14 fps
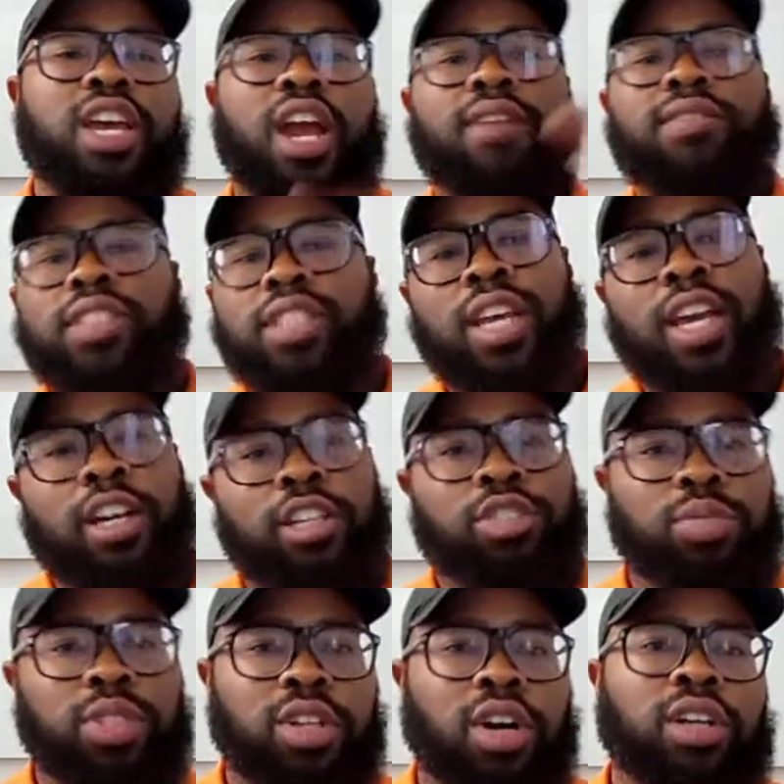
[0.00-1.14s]
Everything
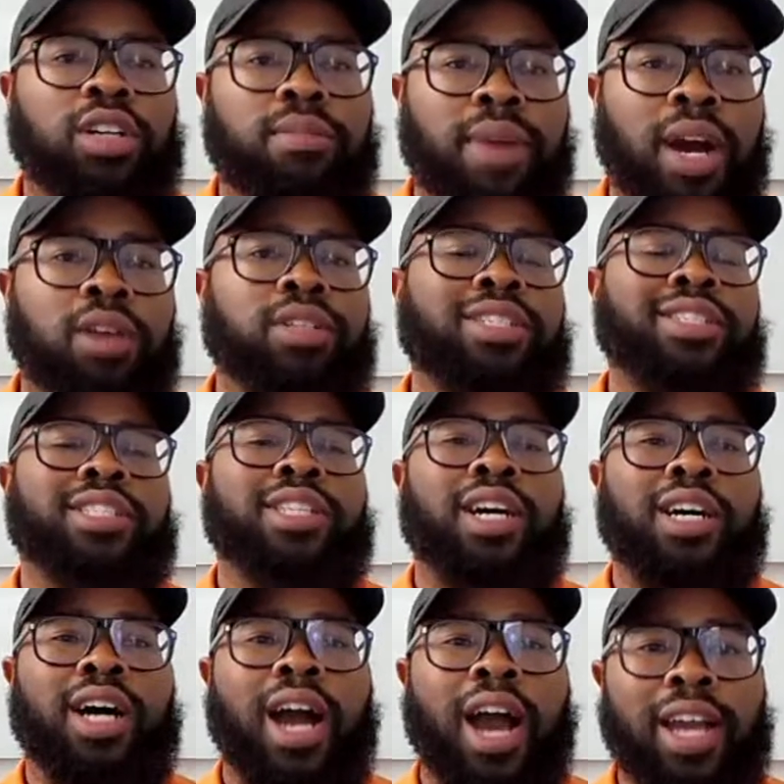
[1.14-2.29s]
else we talking about is the
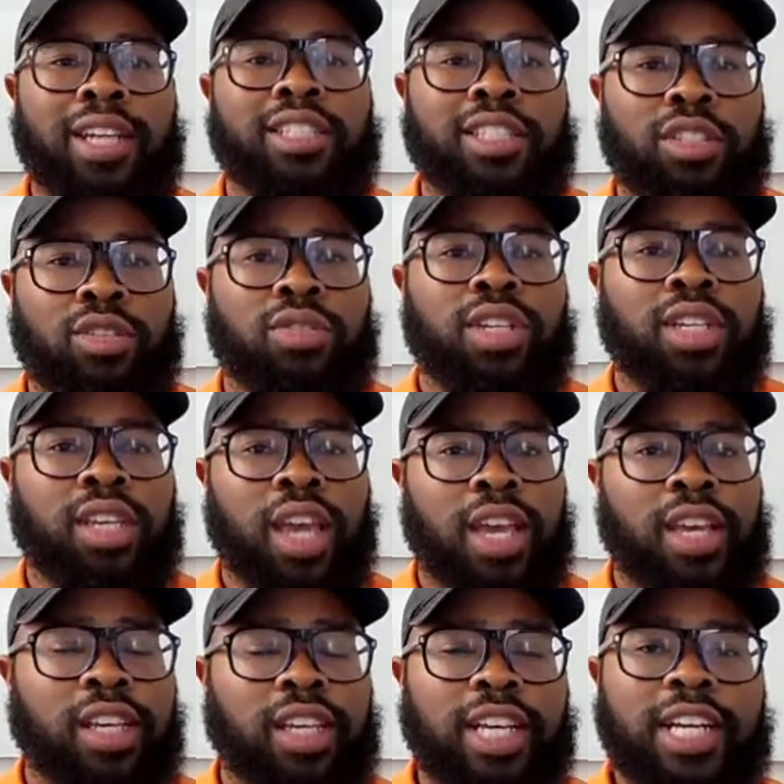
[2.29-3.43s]
icing on the
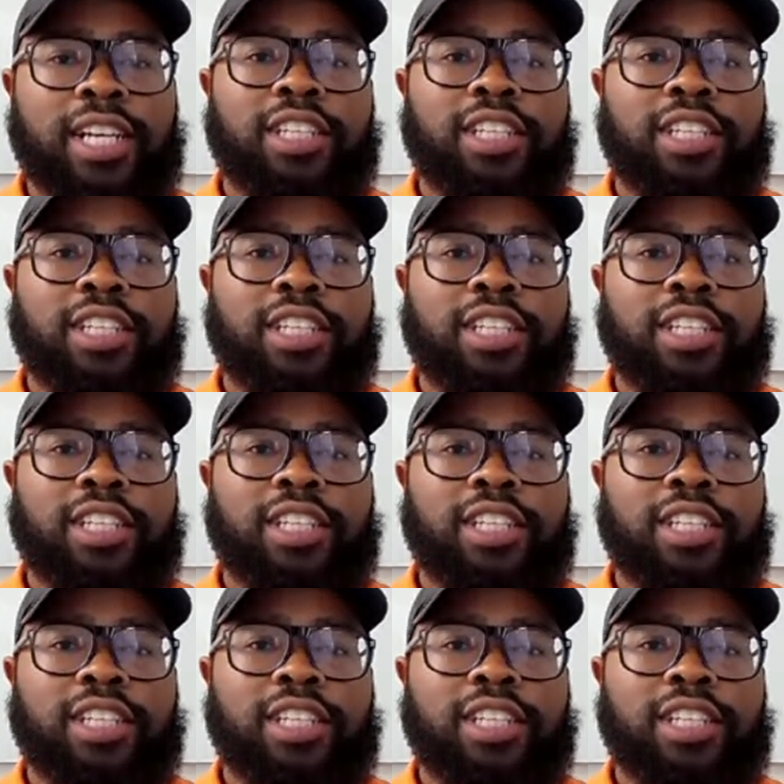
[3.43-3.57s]
cake.